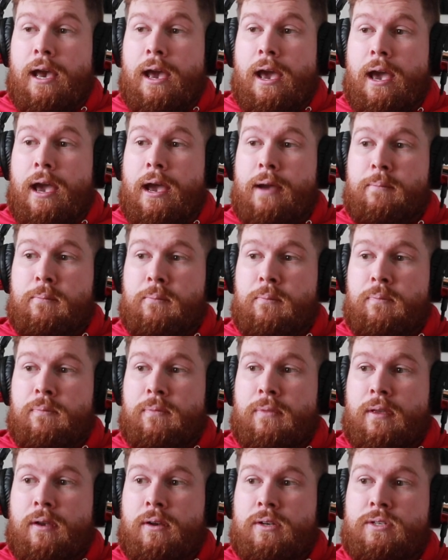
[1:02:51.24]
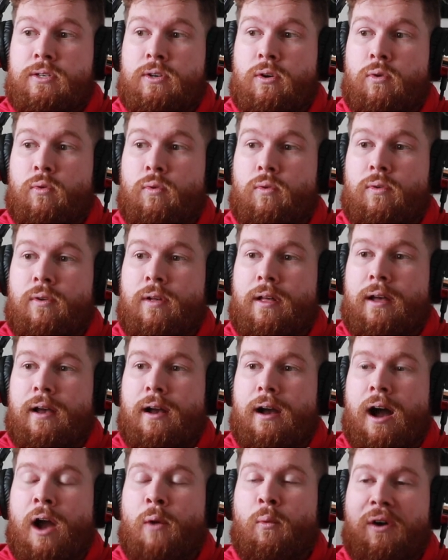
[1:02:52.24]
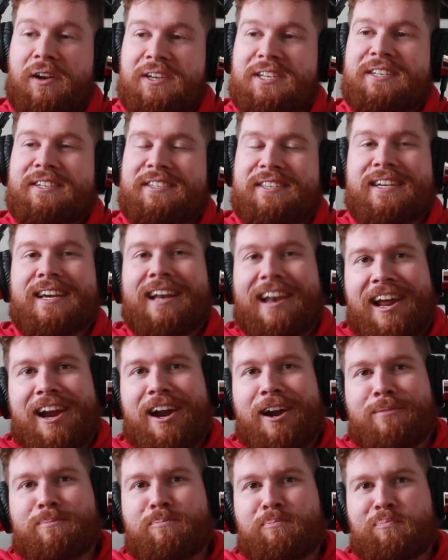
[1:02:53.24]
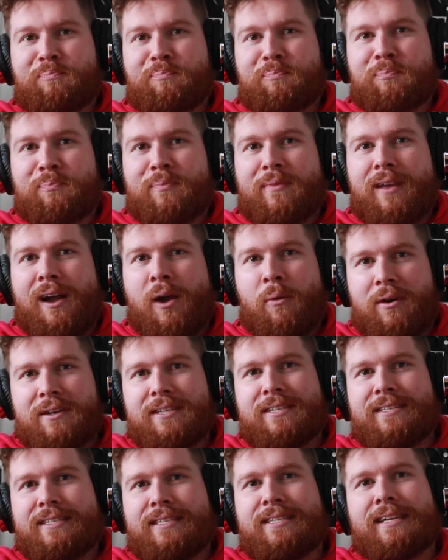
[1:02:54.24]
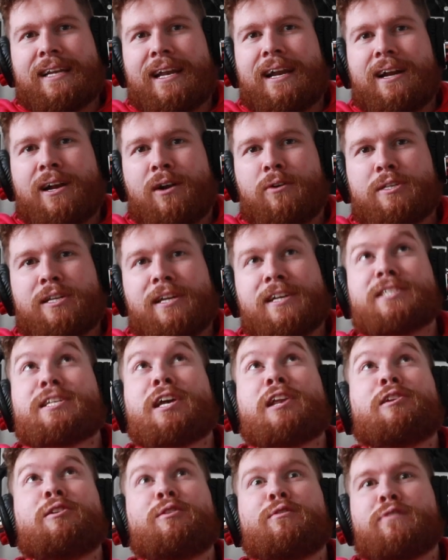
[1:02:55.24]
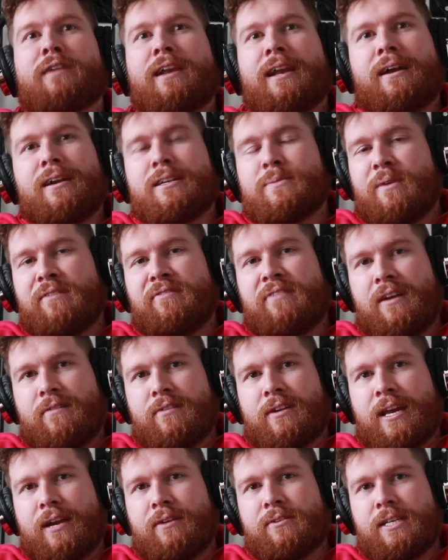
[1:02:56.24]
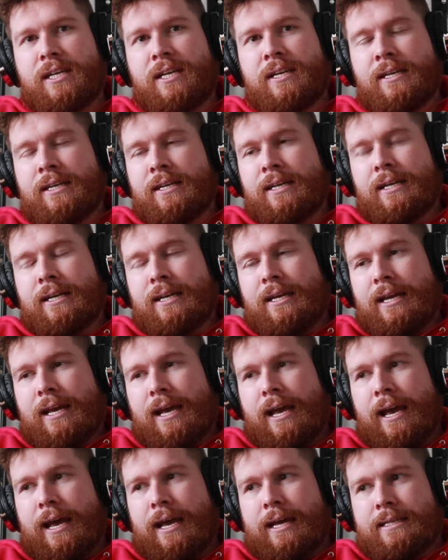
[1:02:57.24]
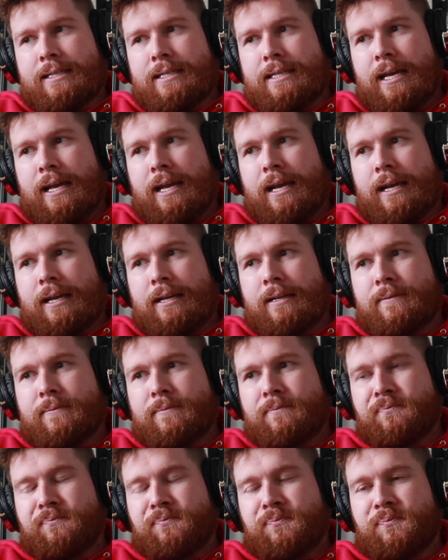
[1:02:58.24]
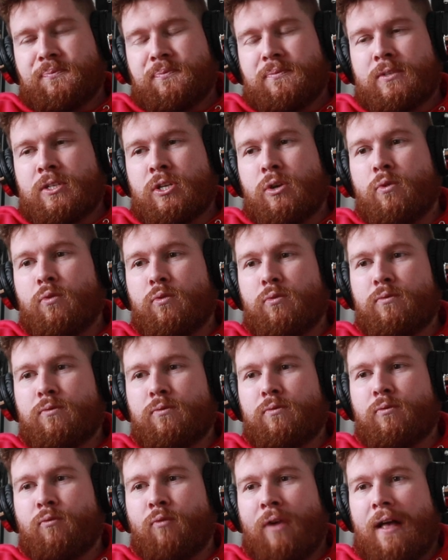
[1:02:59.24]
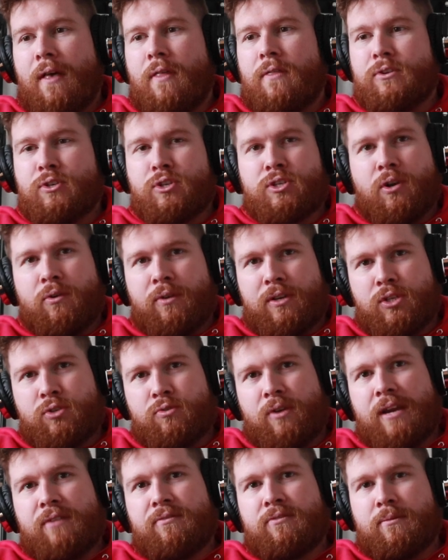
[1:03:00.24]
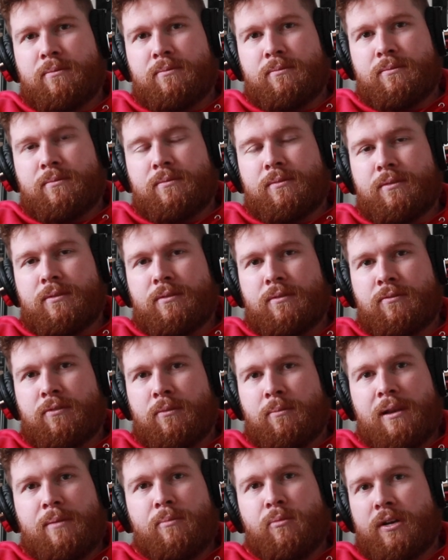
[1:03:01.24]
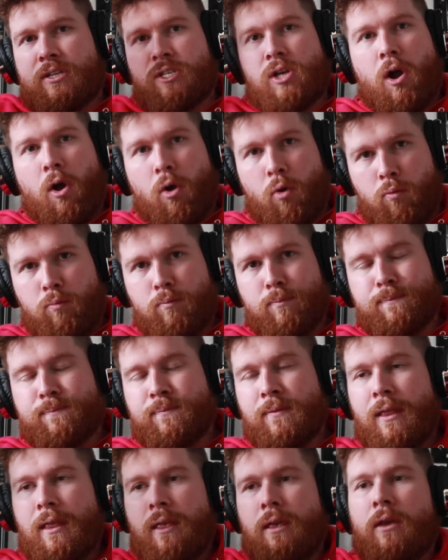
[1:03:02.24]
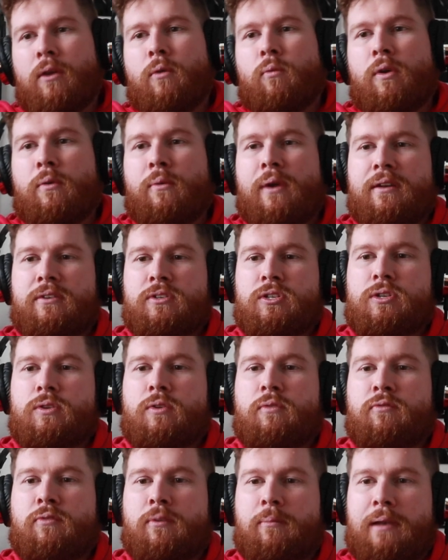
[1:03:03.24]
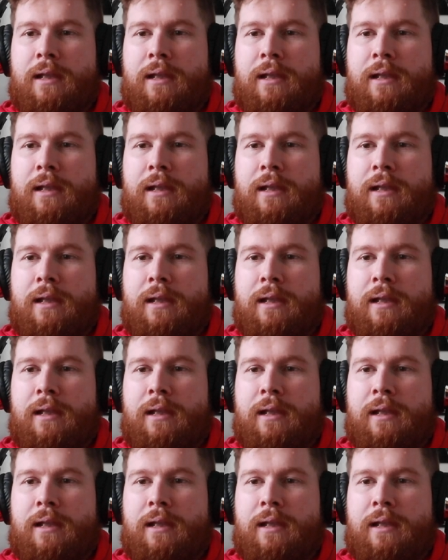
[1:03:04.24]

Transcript: Um, so I wanted to see Clare. I wanted to see the Clare coastline because I love Clare; it's my favorite county. And uh, so rather than just going straight from, from Limerick to home, we went from